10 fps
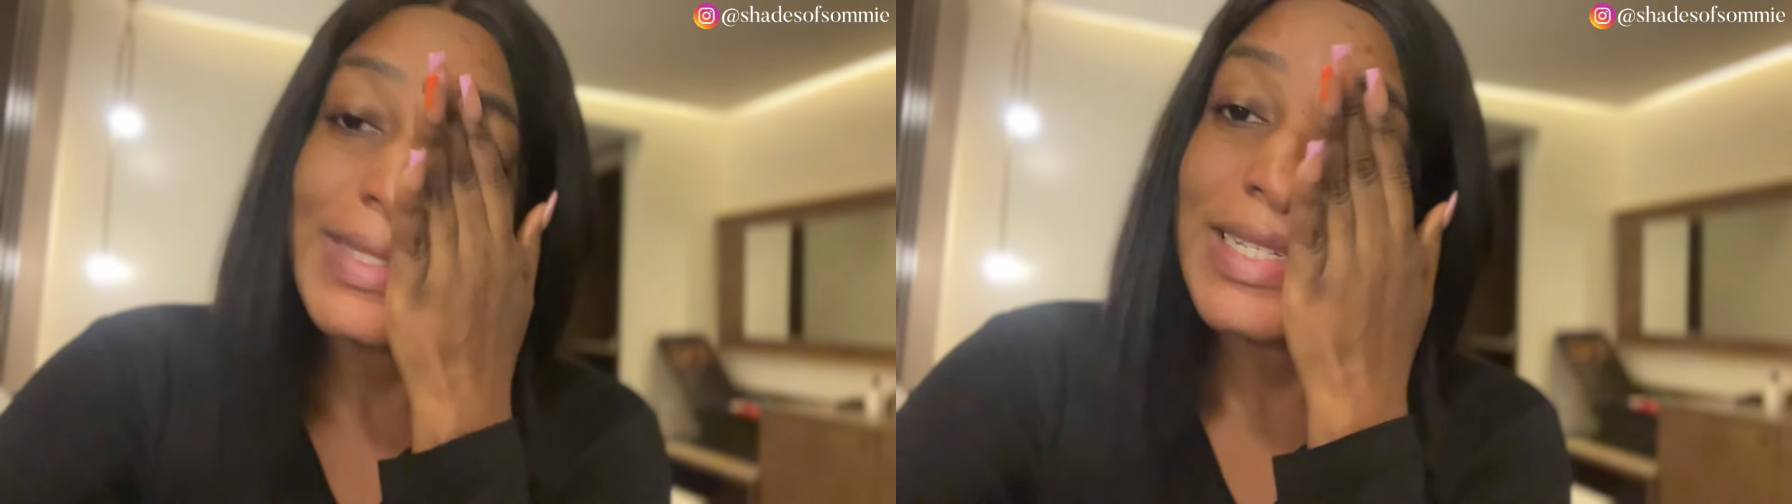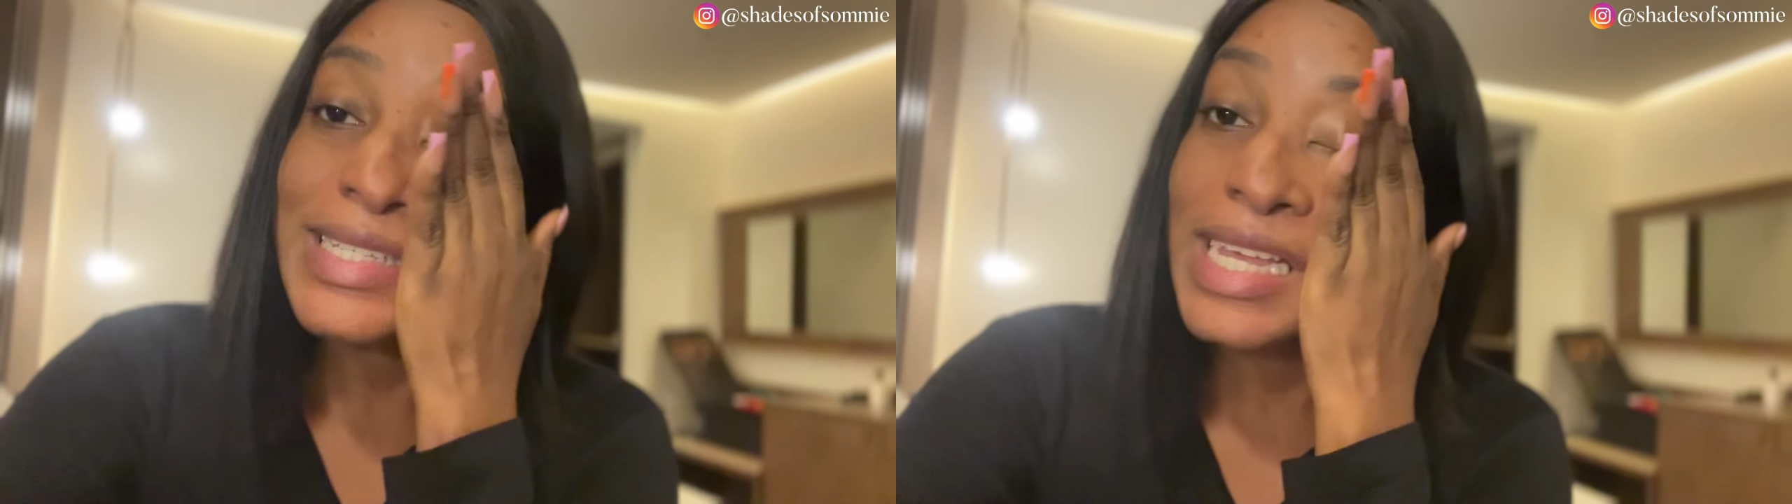
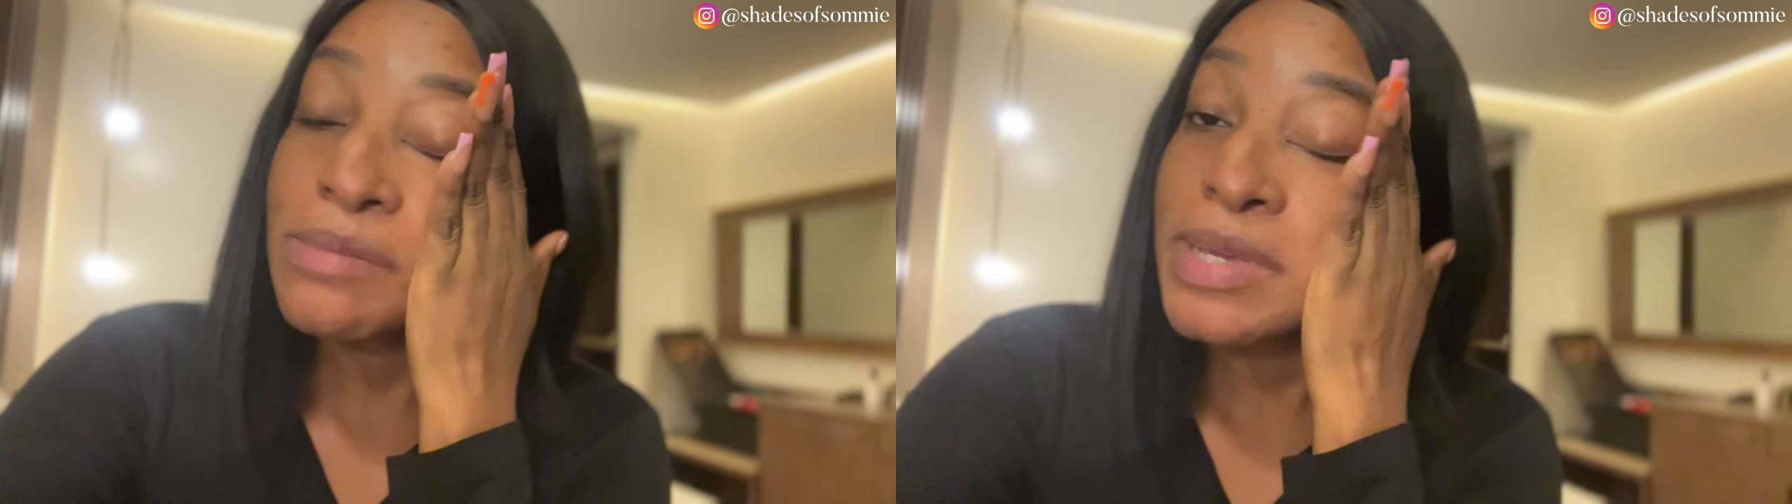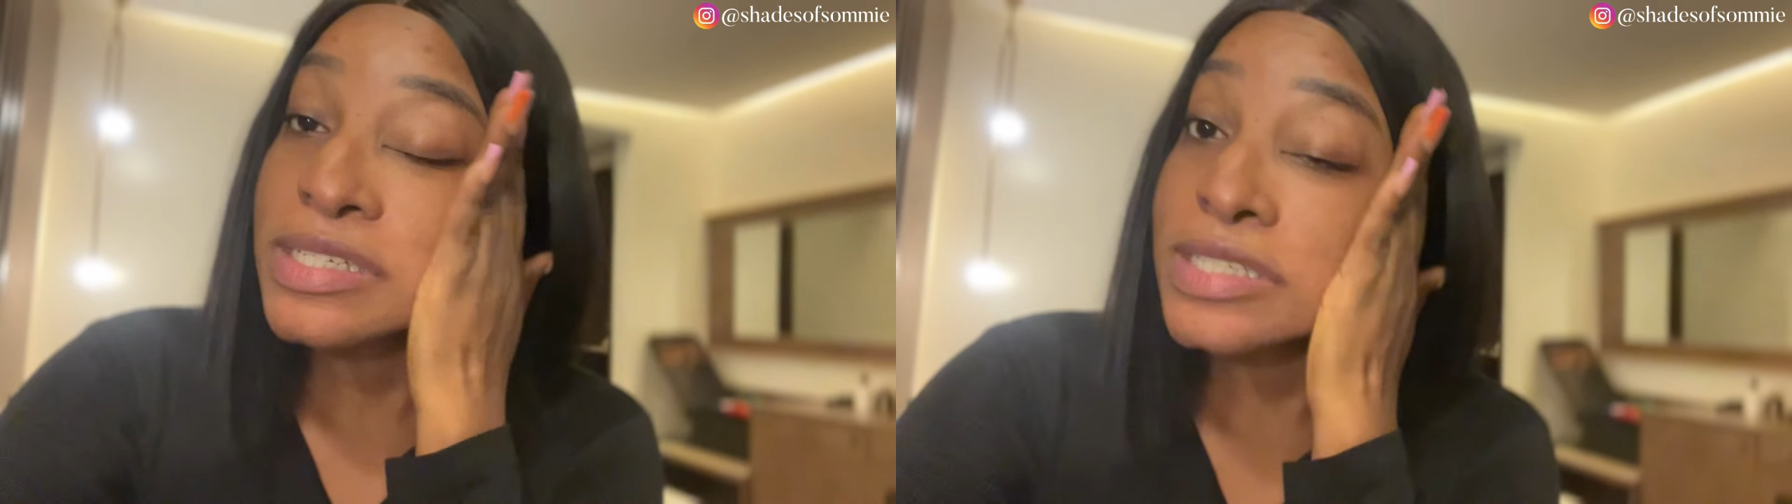I just had
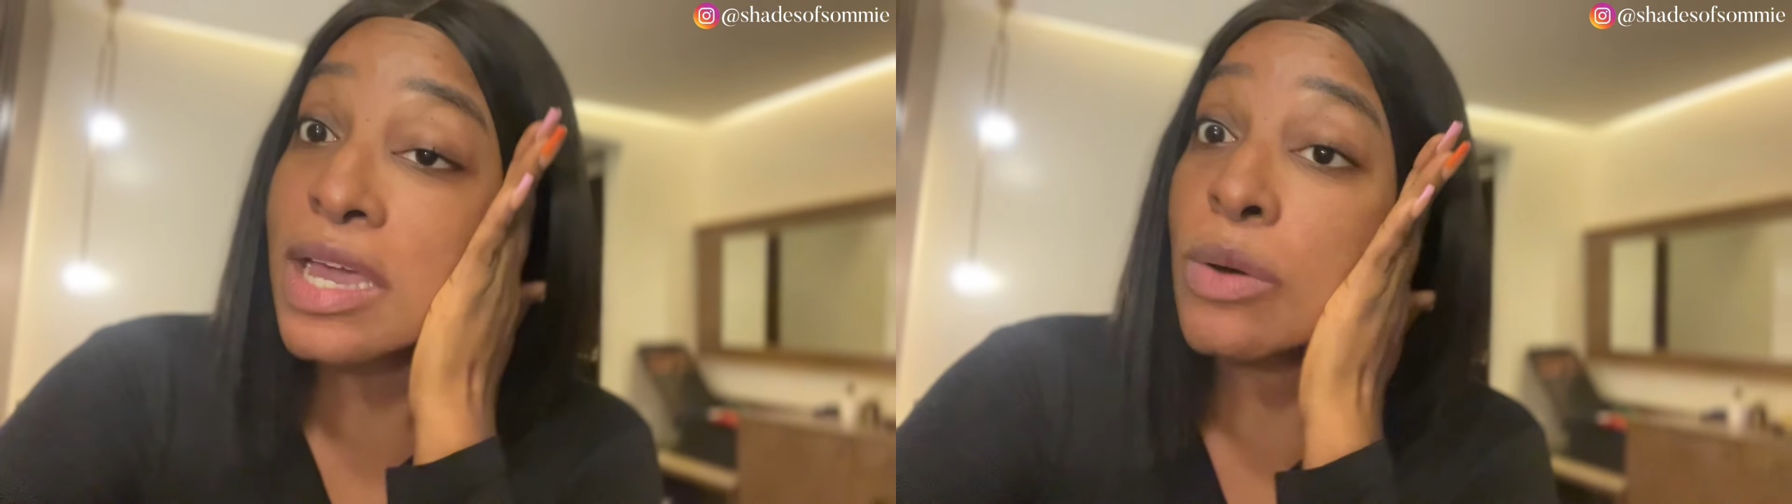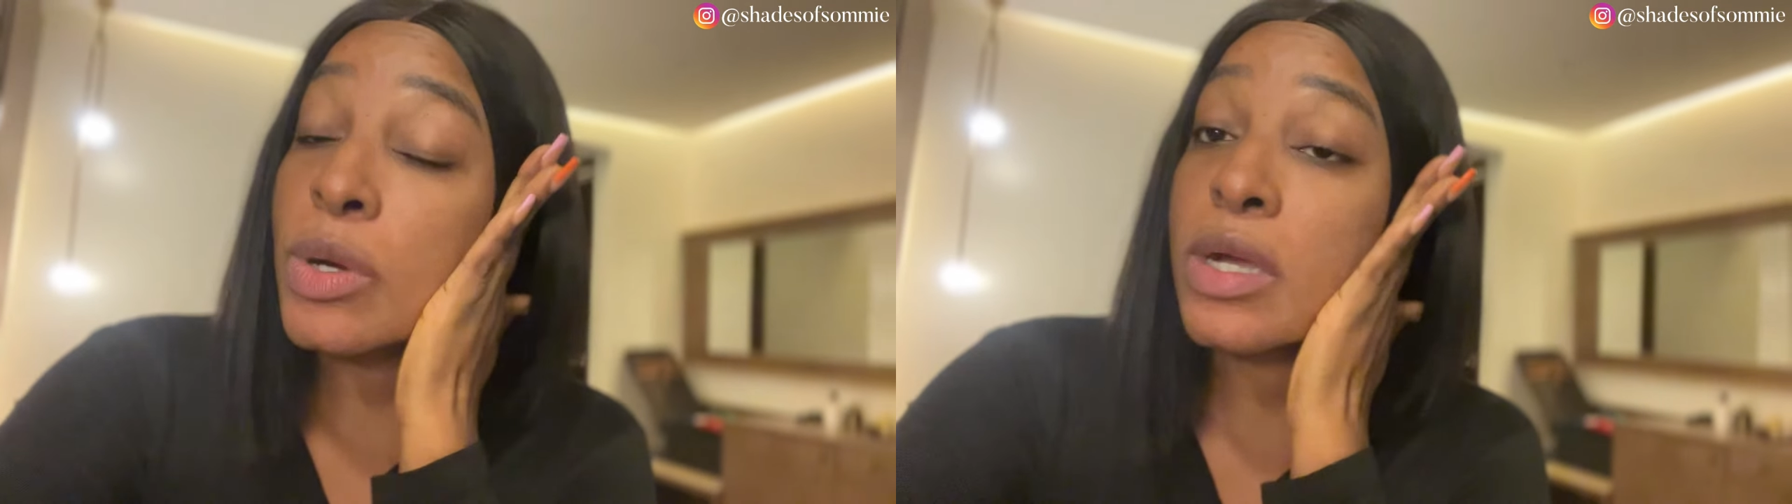my
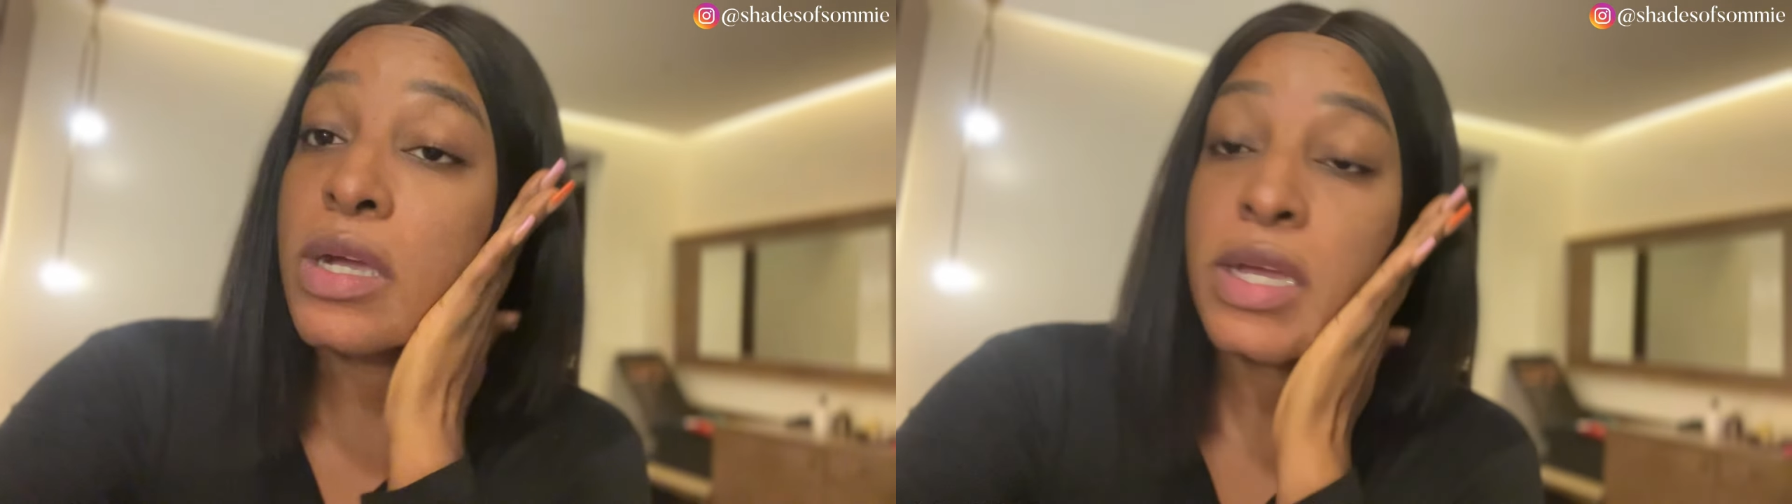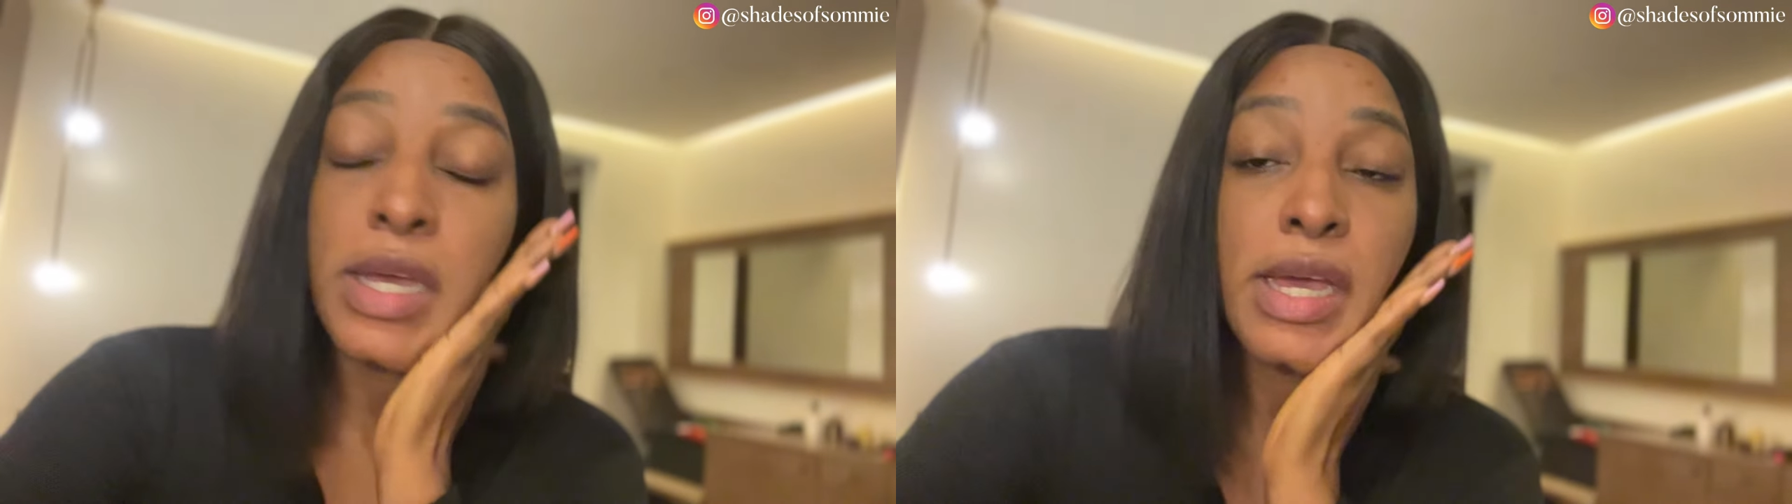shower